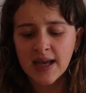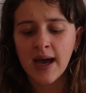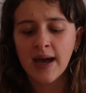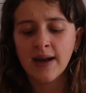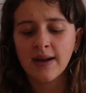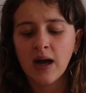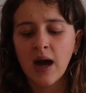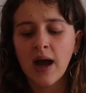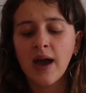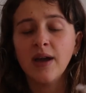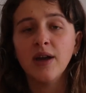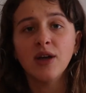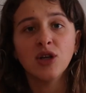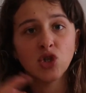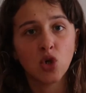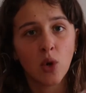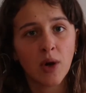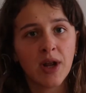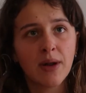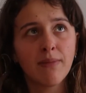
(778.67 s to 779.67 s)
and I
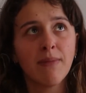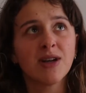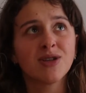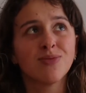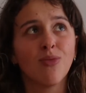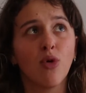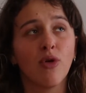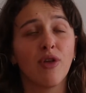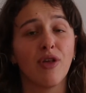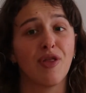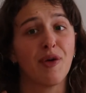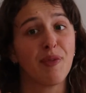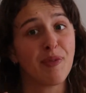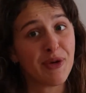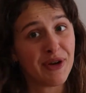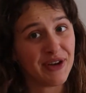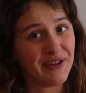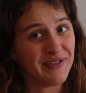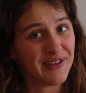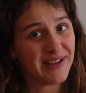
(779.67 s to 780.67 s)
enjoyed it much more than the
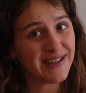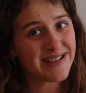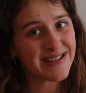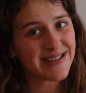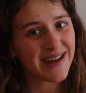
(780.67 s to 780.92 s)
previous